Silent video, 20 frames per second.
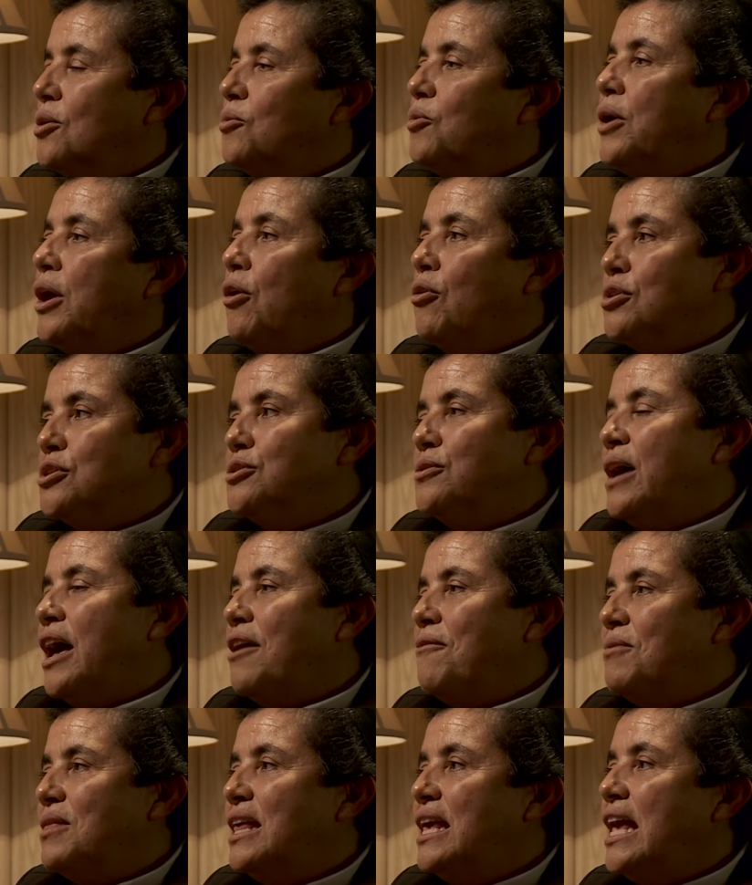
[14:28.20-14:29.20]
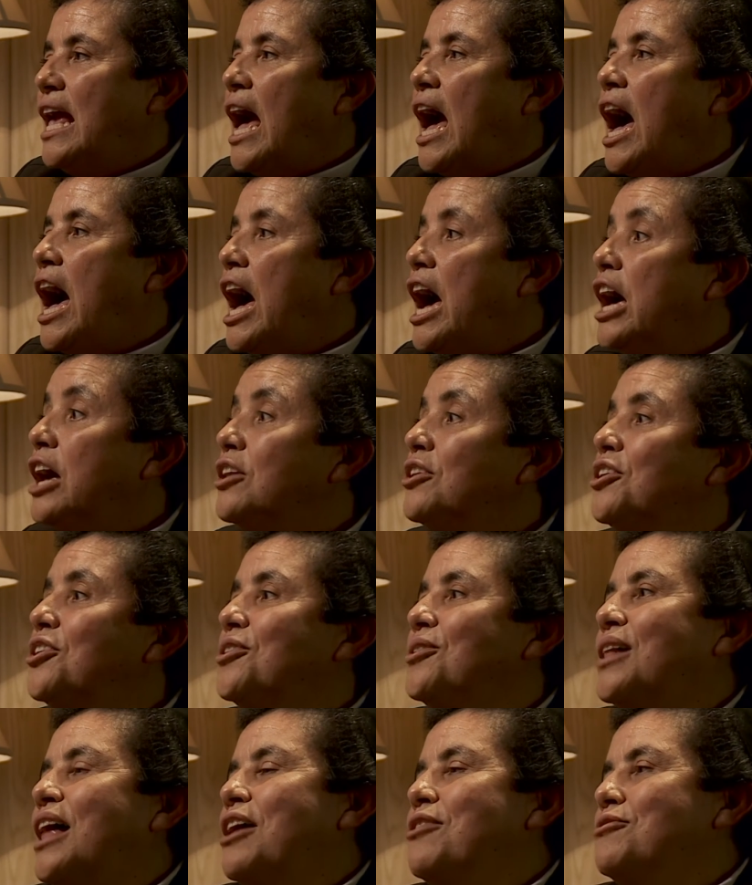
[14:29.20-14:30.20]
We also have the
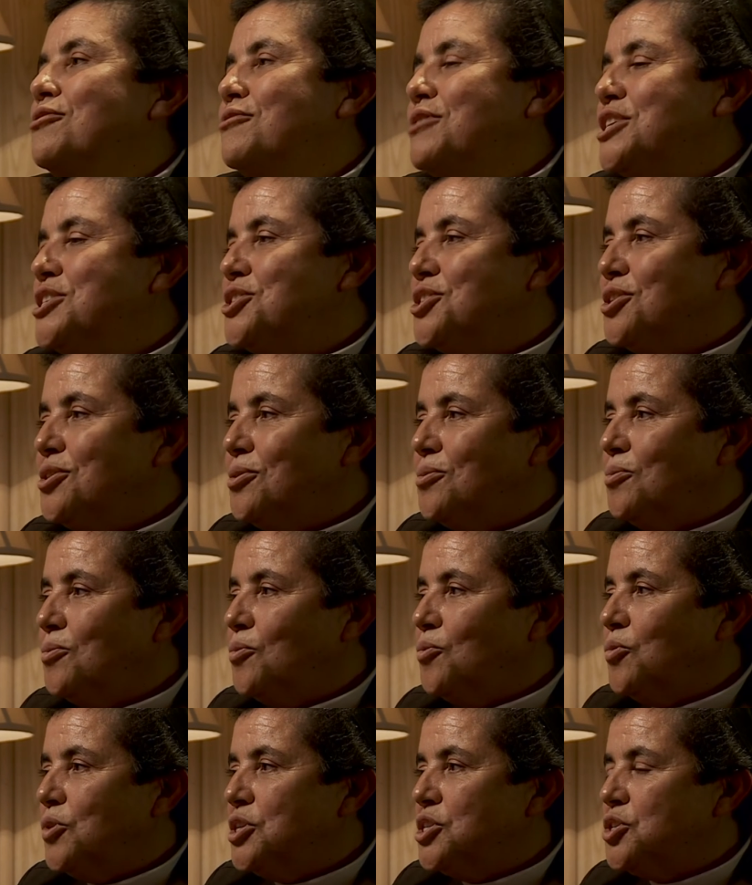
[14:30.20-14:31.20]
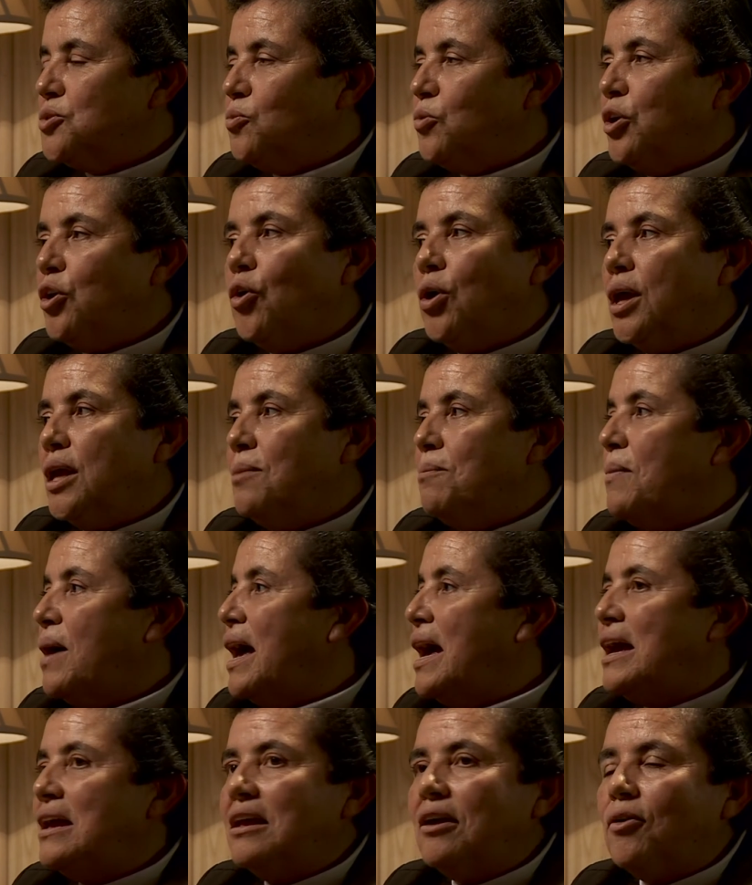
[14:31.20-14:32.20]
annual adoration, which we
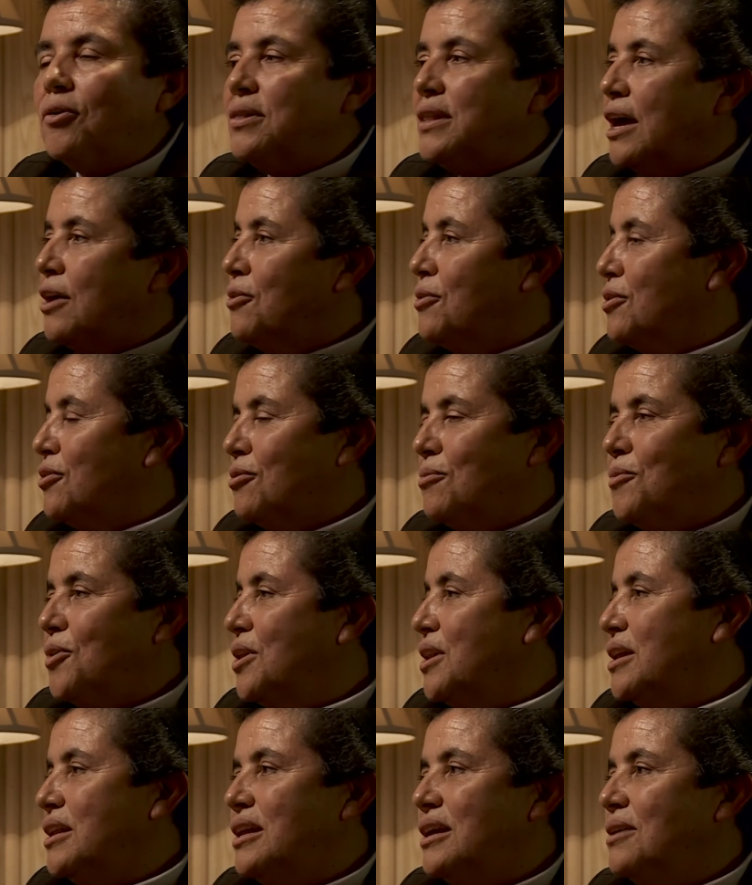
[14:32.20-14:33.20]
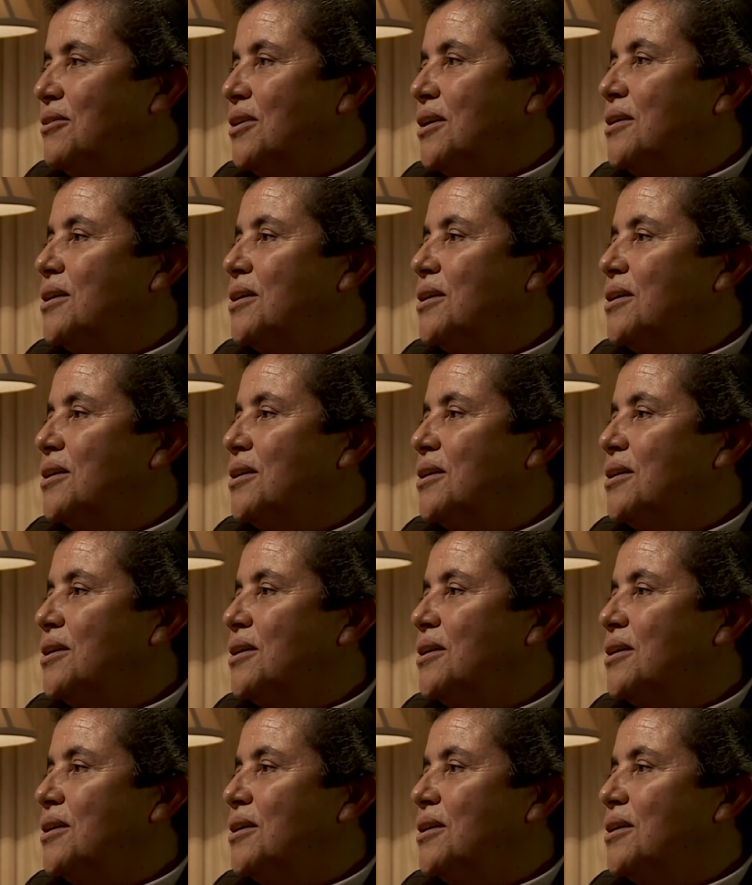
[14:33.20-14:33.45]
invite the whole community.